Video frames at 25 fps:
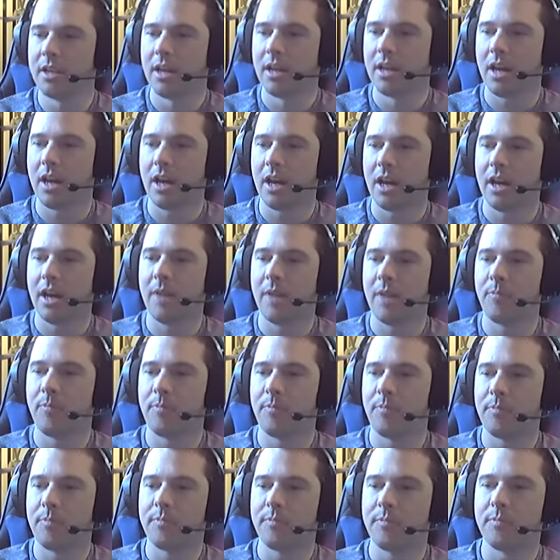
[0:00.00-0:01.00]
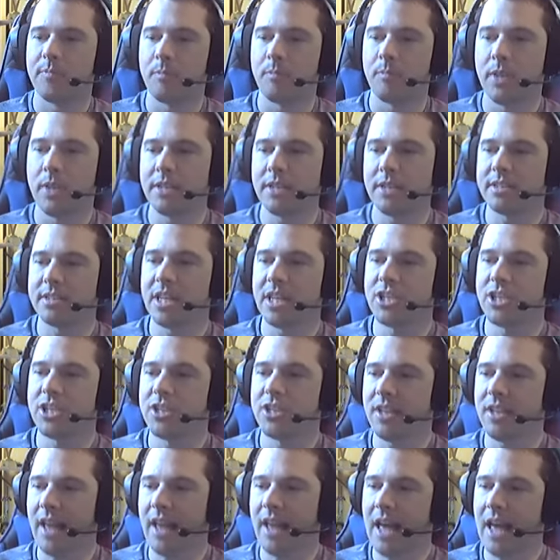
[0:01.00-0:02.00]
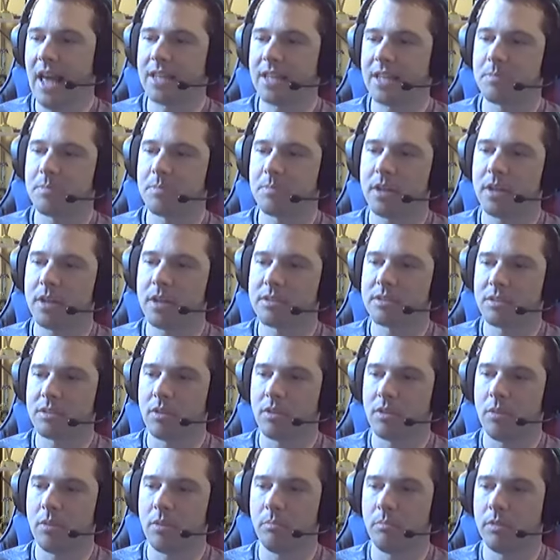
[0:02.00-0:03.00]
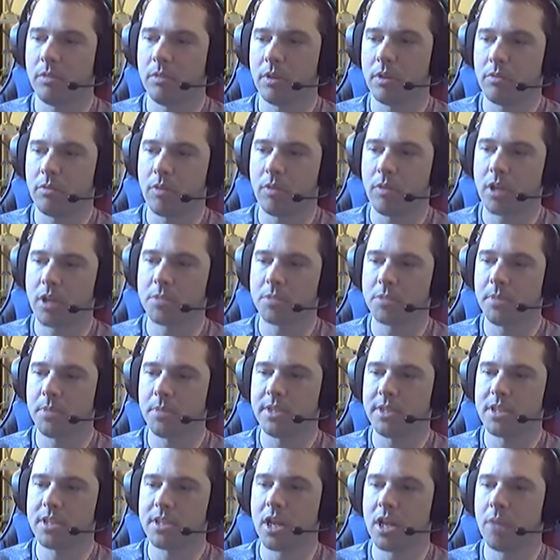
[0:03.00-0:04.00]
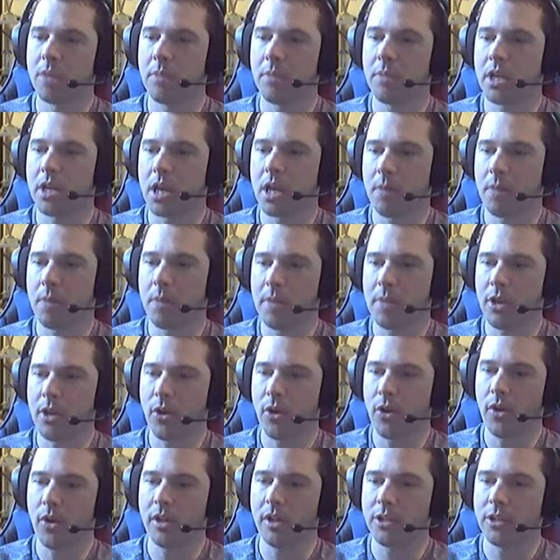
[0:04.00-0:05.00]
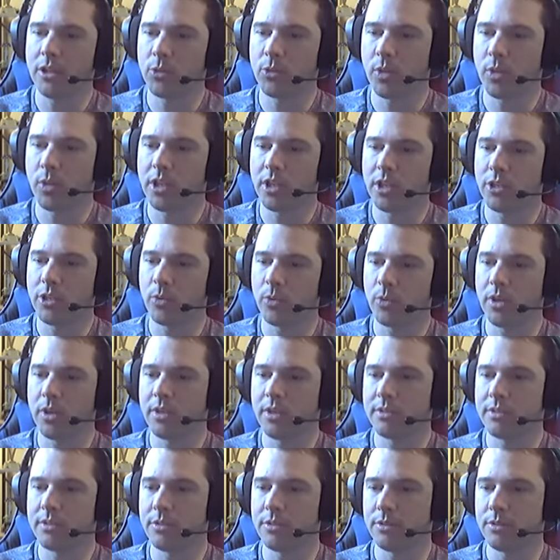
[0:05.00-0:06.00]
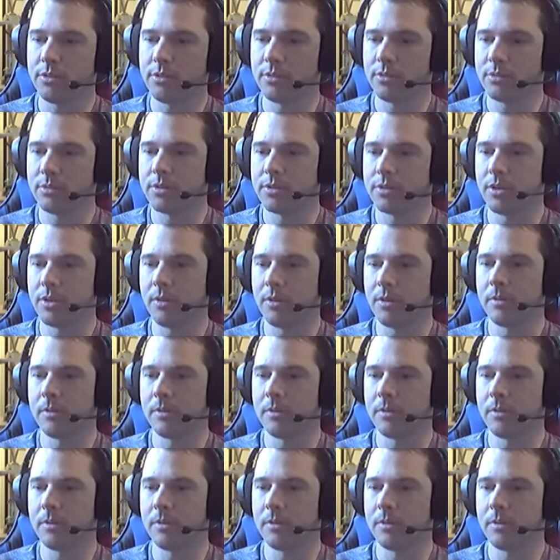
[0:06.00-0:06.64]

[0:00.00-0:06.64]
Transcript: Um, PlayStation and Xbox crossplay is going to be coming early 2022. So